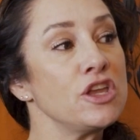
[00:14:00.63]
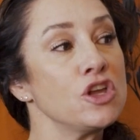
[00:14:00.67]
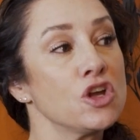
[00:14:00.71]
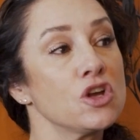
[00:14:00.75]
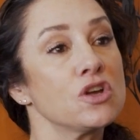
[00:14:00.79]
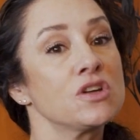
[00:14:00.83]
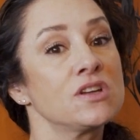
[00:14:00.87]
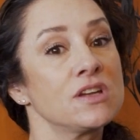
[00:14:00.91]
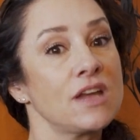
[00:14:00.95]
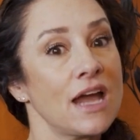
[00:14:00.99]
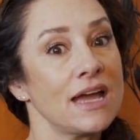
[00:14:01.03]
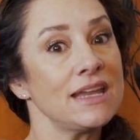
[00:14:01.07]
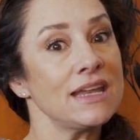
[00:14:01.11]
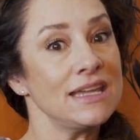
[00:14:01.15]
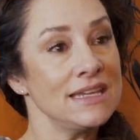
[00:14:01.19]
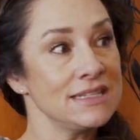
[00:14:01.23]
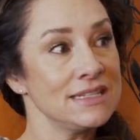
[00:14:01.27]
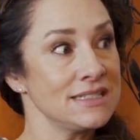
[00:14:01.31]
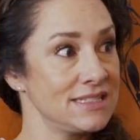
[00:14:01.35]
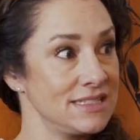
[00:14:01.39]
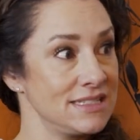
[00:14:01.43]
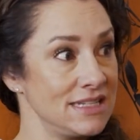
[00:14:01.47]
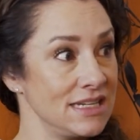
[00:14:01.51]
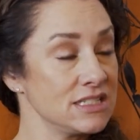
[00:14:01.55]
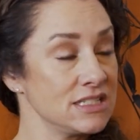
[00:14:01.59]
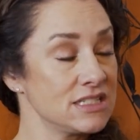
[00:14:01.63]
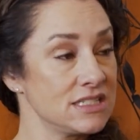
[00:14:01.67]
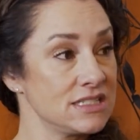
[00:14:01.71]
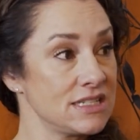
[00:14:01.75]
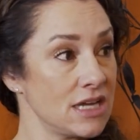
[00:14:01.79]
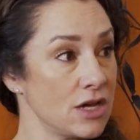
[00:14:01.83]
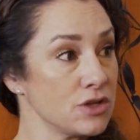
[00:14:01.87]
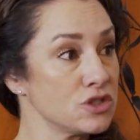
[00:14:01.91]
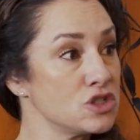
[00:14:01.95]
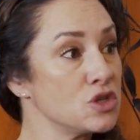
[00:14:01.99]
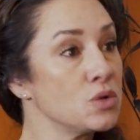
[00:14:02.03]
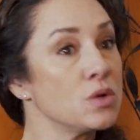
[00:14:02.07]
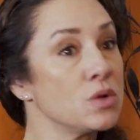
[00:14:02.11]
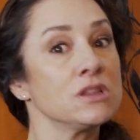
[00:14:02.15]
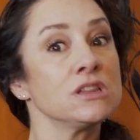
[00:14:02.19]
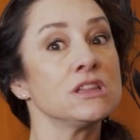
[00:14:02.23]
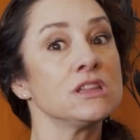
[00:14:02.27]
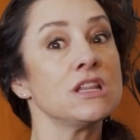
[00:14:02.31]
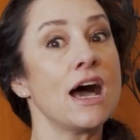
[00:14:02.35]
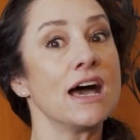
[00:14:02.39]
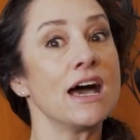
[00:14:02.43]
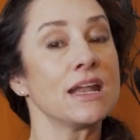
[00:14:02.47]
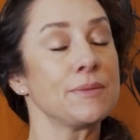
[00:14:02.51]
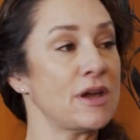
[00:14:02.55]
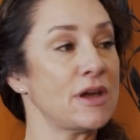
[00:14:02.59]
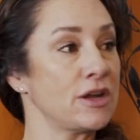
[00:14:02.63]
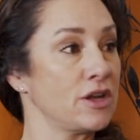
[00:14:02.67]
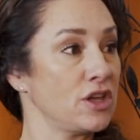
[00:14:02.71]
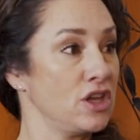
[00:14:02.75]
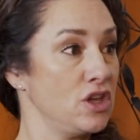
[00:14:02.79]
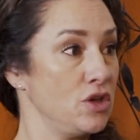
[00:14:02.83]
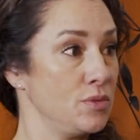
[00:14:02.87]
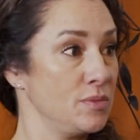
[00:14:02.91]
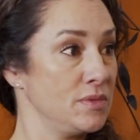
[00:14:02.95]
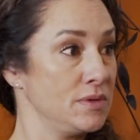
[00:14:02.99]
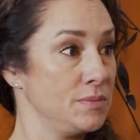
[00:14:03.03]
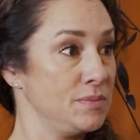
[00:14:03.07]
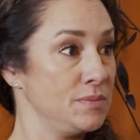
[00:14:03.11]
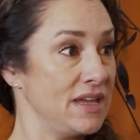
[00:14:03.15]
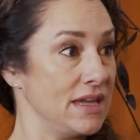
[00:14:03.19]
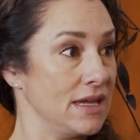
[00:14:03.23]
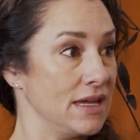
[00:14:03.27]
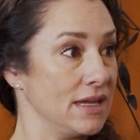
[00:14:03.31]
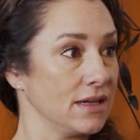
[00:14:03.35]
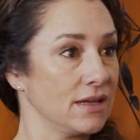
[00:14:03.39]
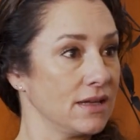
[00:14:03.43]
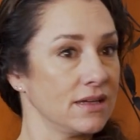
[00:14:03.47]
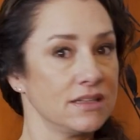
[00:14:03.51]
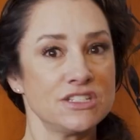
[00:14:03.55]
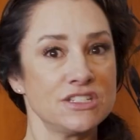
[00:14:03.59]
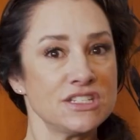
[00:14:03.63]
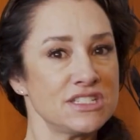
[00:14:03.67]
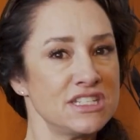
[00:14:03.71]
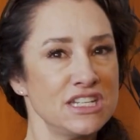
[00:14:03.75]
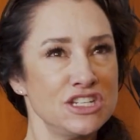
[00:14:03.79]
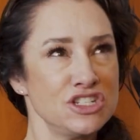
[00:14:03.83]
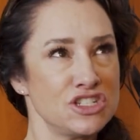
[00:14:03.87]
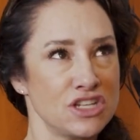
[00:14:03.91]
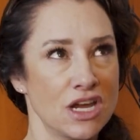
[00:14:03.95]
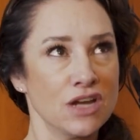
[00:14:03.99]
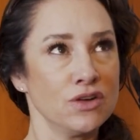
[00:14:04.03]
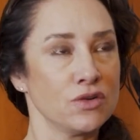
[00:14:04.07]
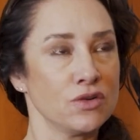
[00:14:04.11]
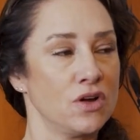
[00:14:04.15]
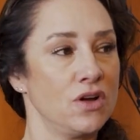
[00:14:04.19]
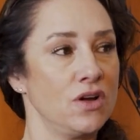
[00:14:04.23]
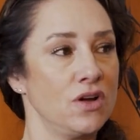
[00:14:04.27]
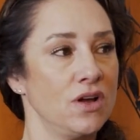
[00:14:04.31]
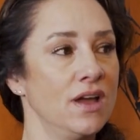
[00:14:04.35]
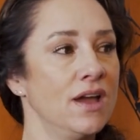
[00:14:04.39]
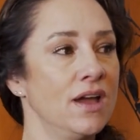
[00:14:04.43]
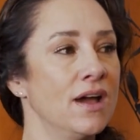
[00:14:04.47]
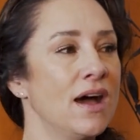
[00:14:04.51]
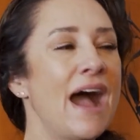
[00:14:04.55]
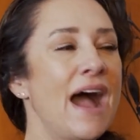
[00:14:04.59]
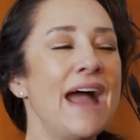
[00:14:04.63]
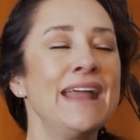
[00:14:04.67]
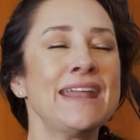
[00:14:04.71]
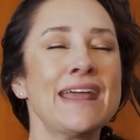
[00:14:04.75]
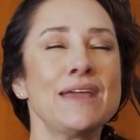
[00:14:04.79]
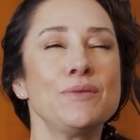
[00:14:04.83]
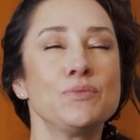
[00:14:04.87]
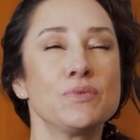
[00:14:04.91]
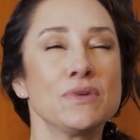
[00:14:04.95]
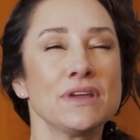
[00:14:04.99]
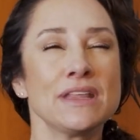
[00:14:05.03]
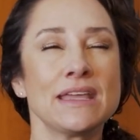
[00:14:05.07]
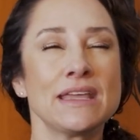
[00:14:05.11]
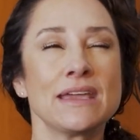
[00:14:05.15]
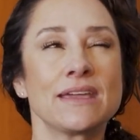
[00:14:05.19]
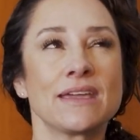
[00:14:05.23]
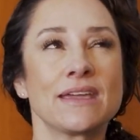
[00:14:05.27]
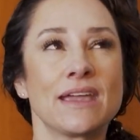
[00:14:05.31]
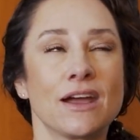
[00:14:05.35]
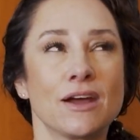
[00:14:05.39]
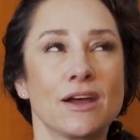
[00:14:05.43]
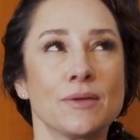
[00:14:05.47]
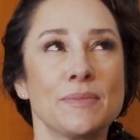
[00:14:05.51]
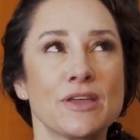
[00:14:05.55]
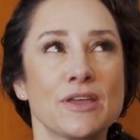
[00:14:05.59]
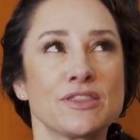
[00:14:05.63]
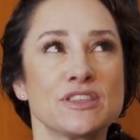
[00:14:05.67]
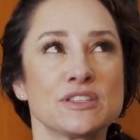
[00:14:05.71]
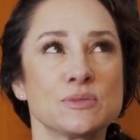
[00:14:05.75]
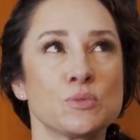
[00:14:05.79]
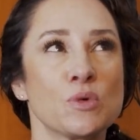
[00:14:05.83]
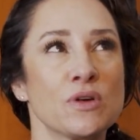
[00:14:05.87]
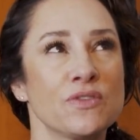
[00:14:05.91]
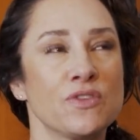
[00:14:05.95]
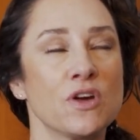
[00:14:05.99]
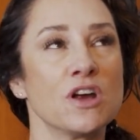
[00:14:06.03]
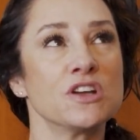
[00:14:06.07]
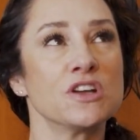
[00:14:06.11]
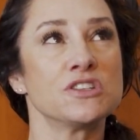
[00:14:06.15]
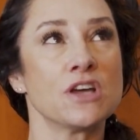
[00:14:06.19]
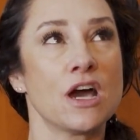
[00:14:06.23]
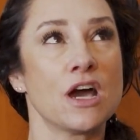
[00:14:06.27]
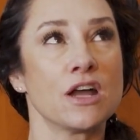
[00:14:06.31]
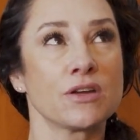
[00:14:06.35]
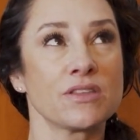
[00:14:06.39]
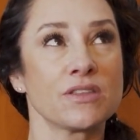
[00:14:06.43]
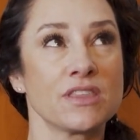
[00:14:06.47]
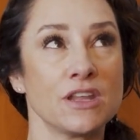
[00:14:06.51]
your gut instinct tells you a lot about a human being, just in general. And I really care about this more for our daughter